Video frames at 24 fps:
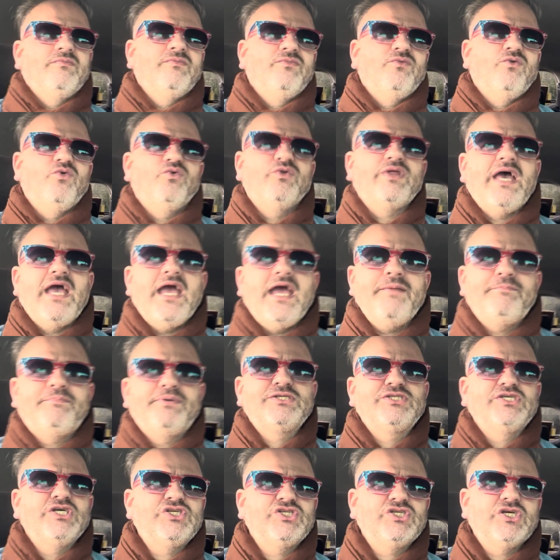or they had
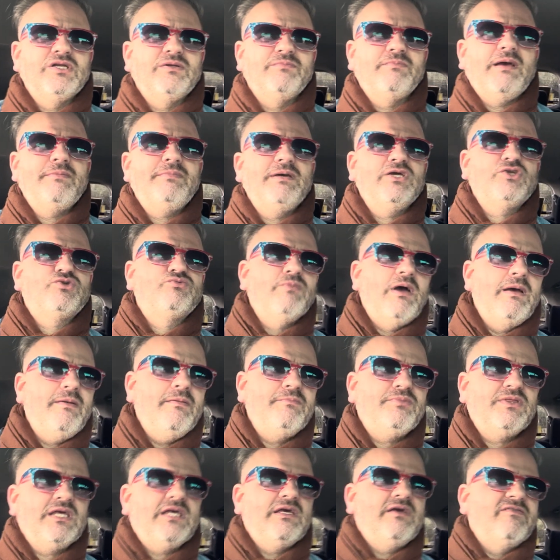position. Maybe I'm
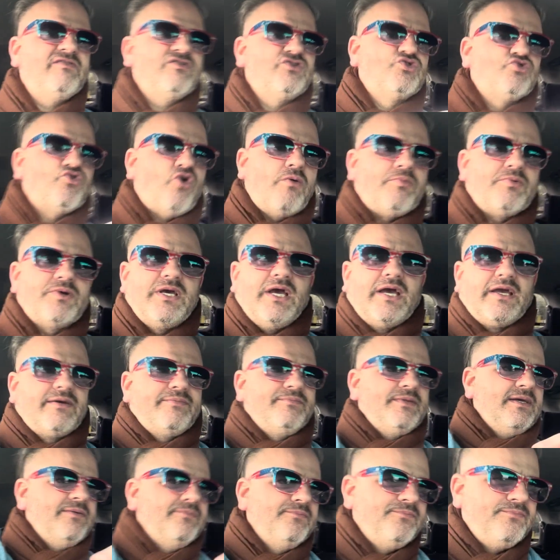thinking of a drop kick
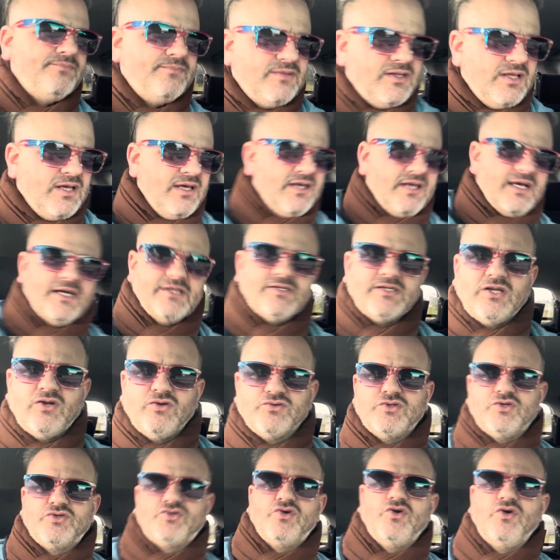as I look
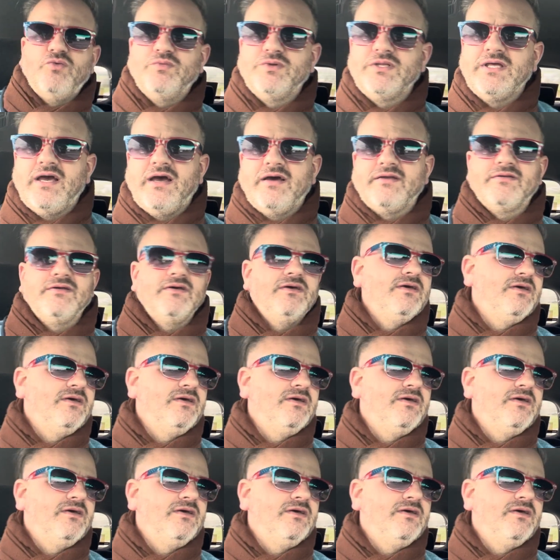to turn without